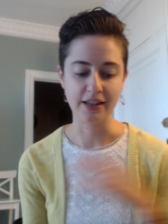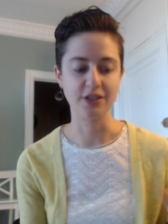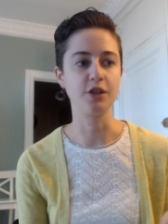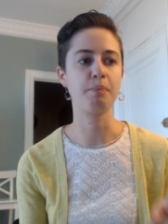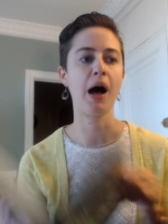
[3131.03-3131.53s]
This
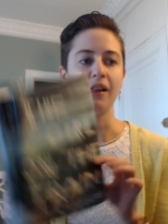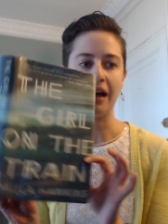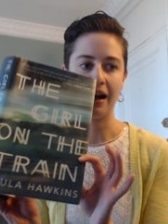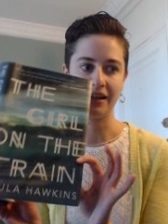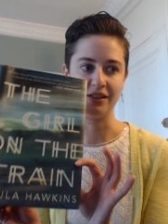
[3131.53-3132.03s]
is Paula
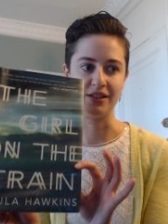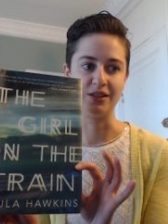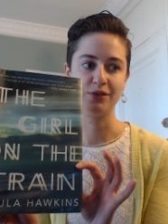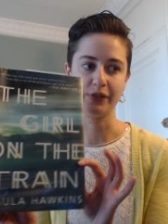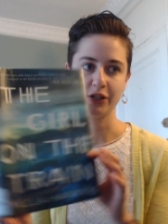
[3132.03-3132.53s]

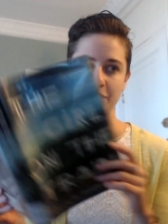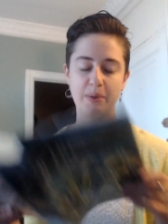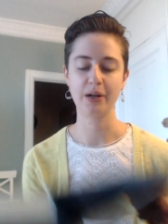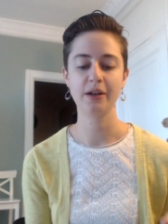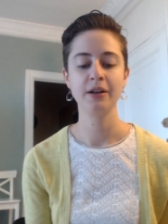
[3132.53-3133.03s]
Hawkins's first
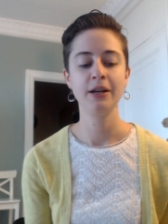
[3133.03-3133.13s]
book.